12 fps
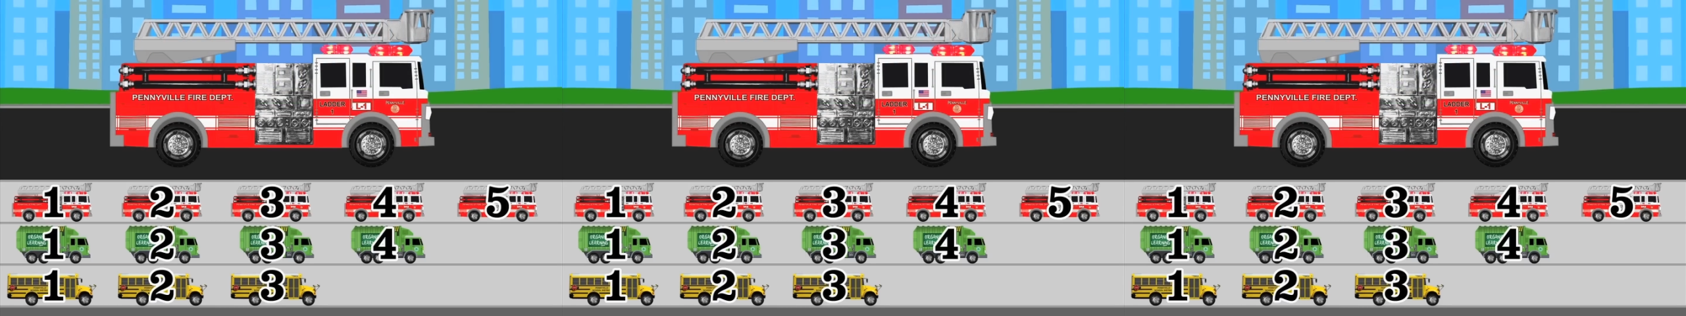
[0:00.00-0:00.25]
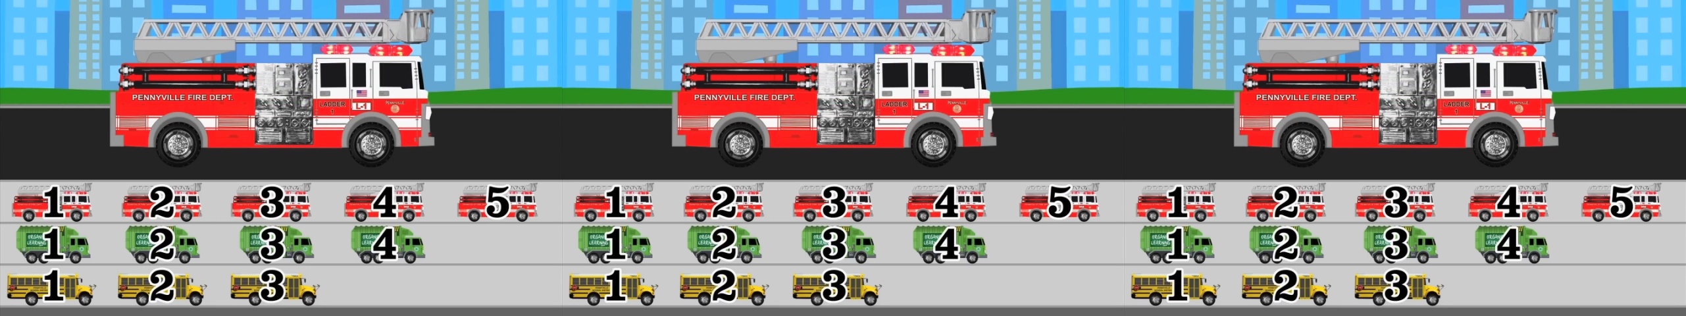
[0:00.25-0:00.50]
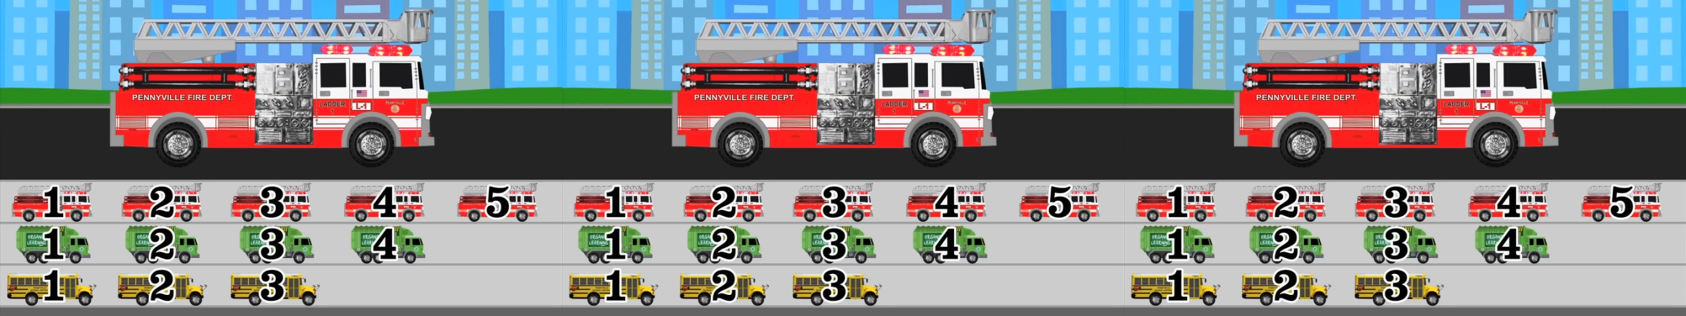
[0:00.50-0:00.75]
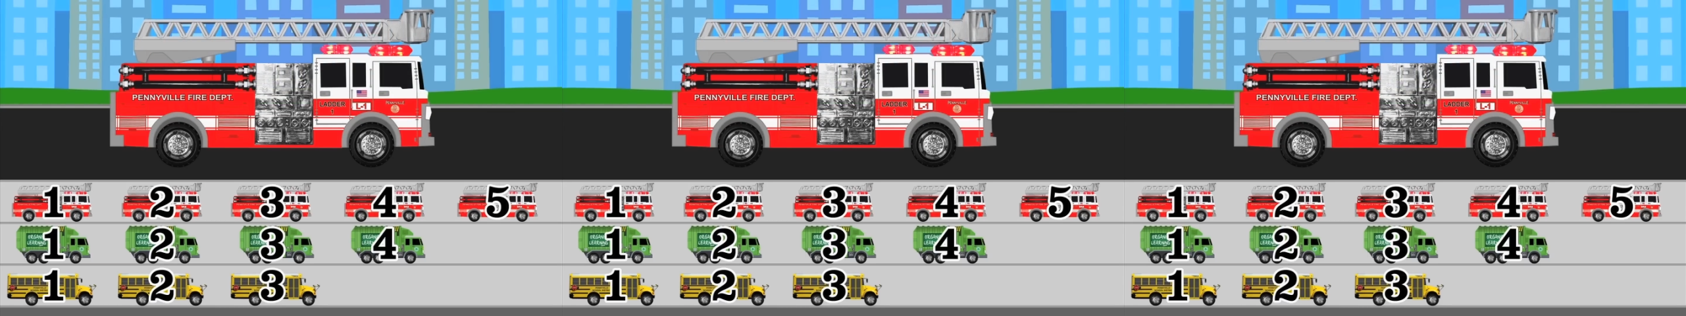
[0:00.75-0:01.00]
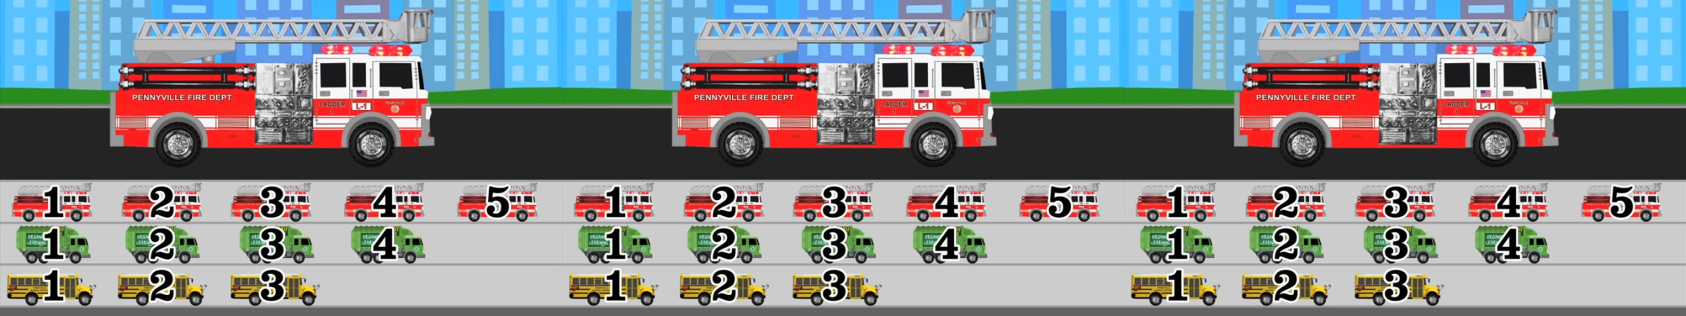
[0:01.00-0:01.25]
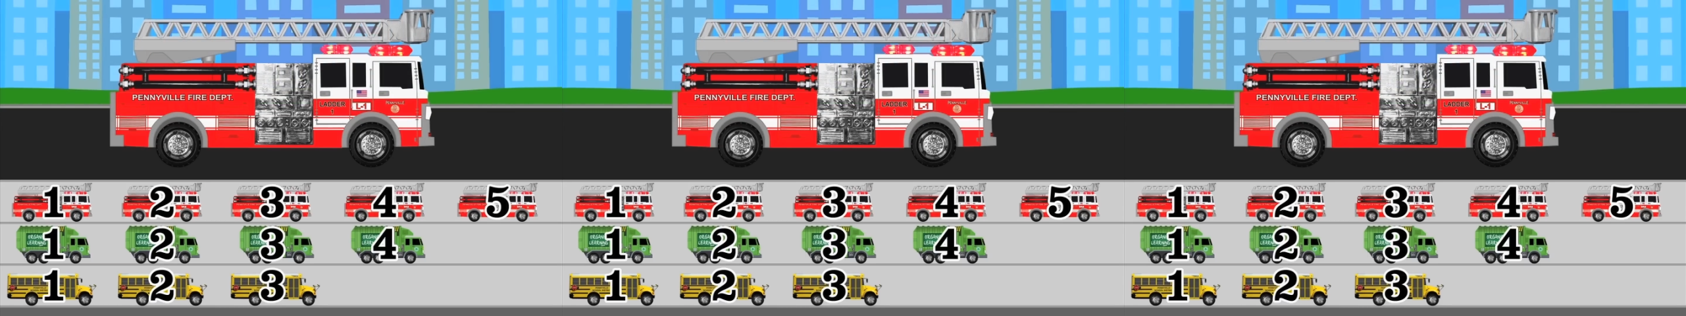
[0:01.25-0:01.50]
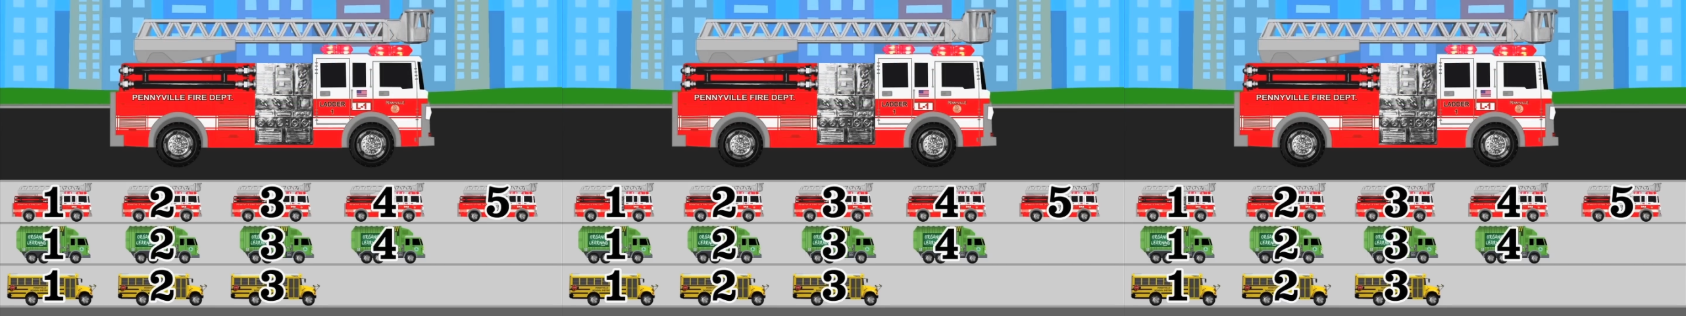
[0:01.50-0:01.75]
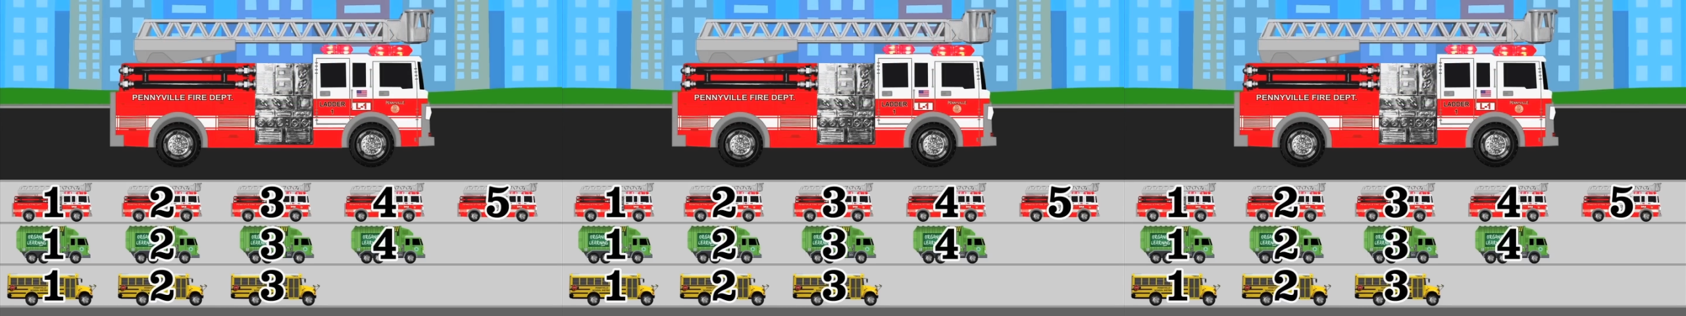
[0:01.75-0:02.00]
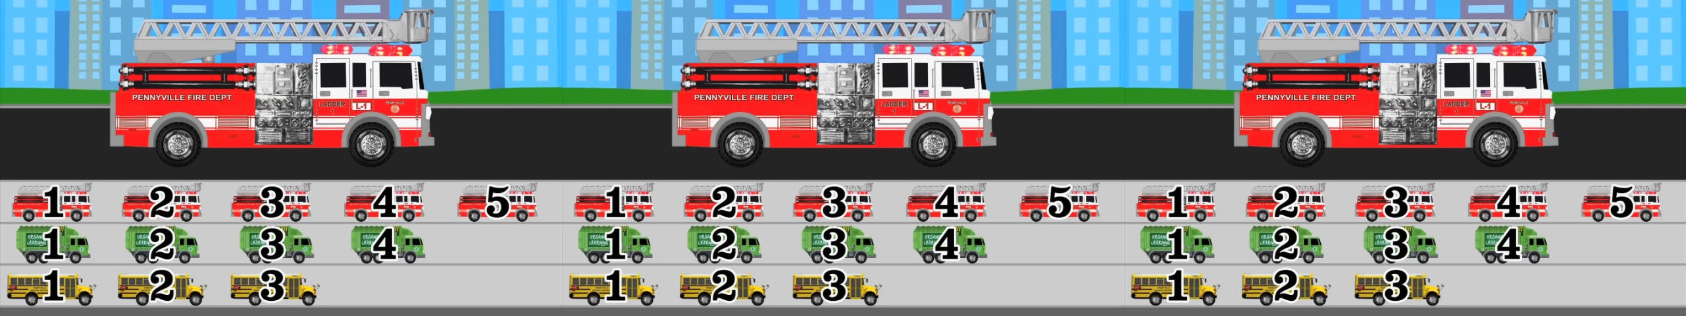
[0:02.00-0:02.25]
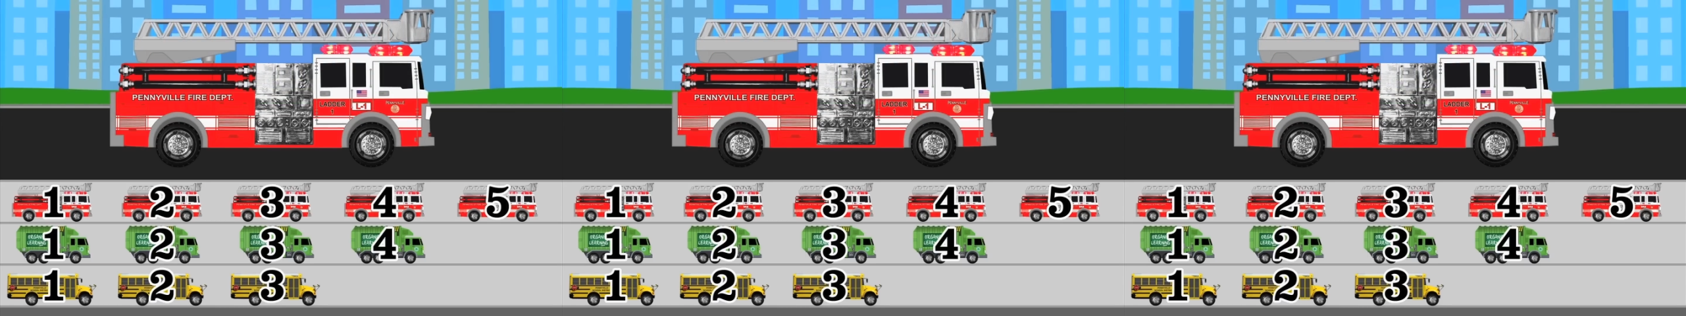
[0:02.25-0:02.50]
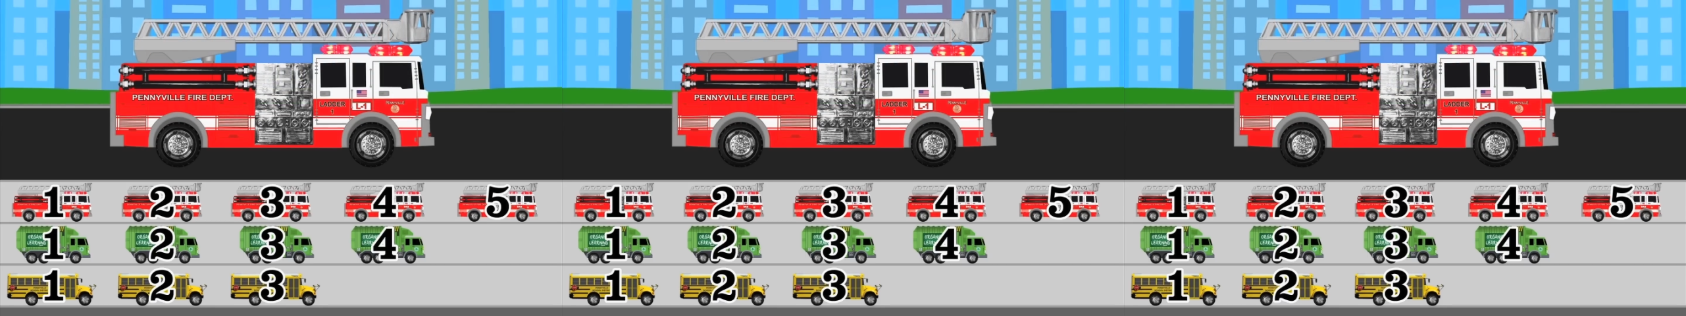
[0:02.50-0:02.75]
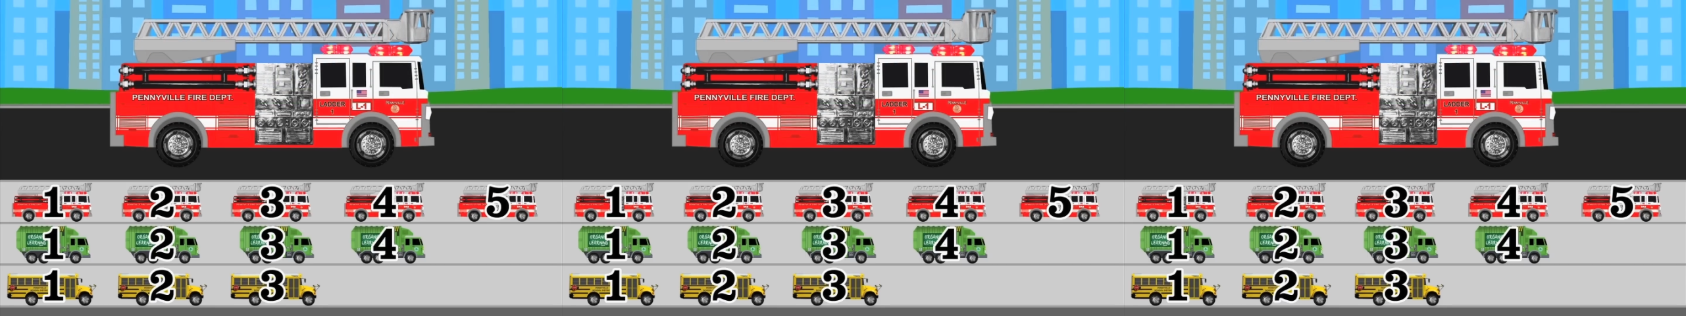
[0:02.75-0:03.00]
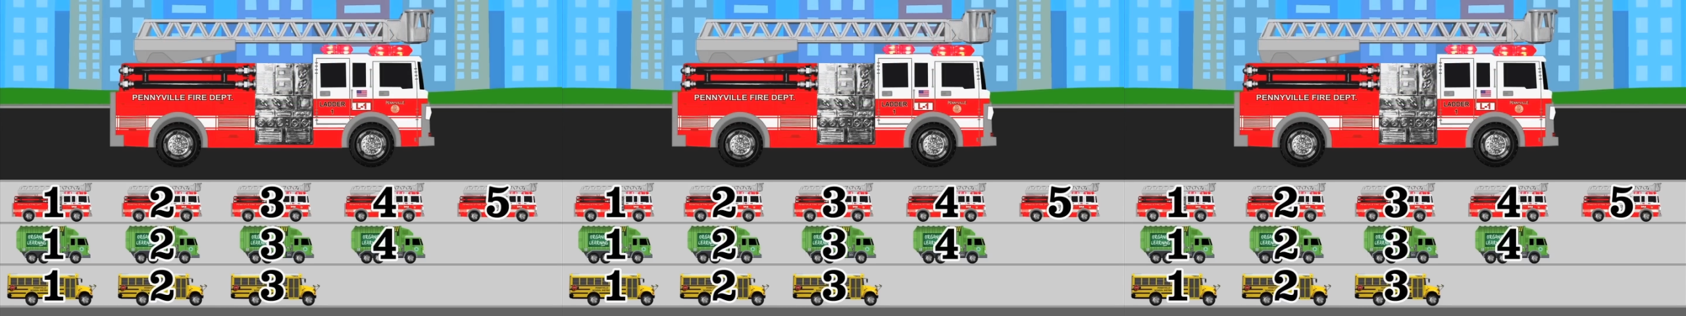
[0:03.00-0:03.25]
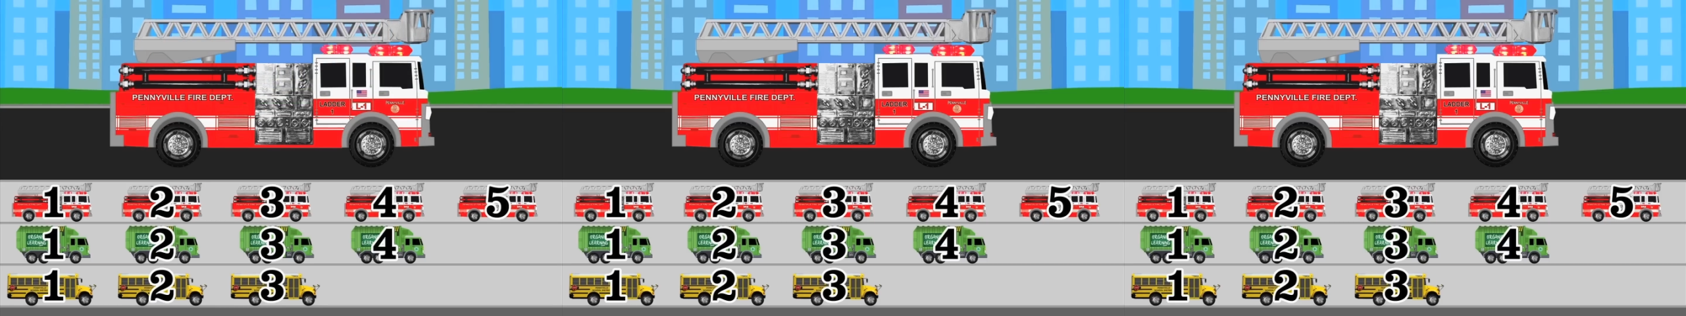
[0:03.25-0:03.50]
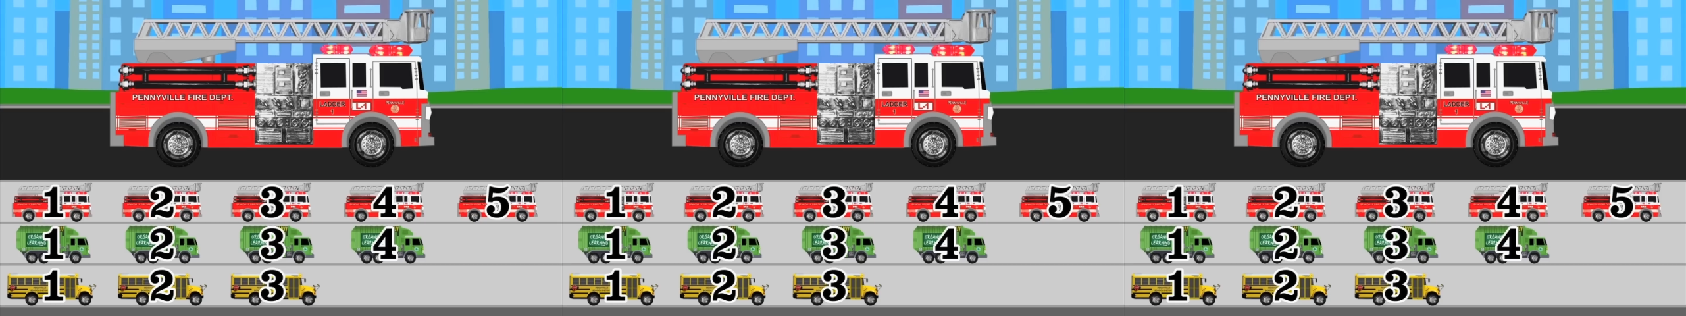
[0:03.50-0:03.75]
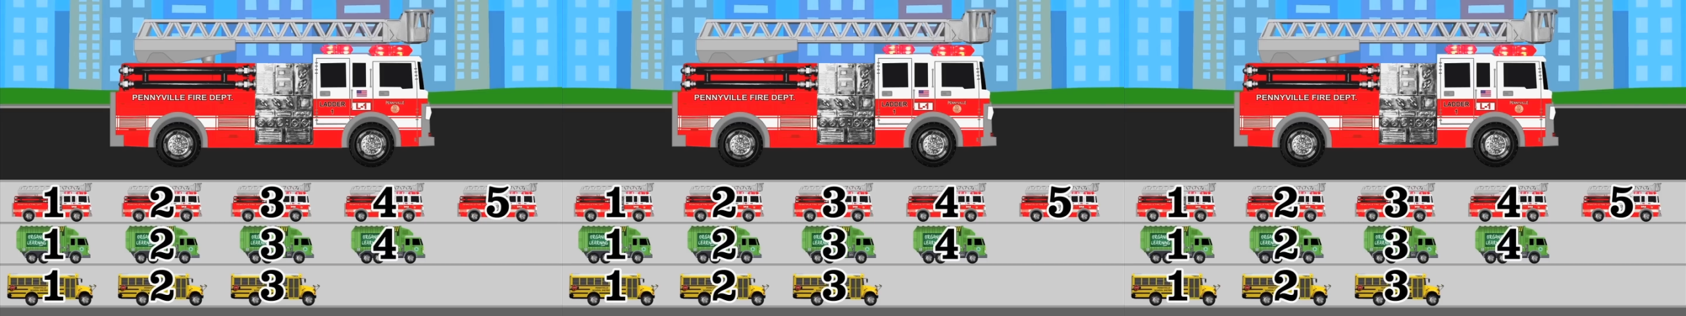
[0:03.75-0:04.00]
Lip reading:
[unreadable: no face in view]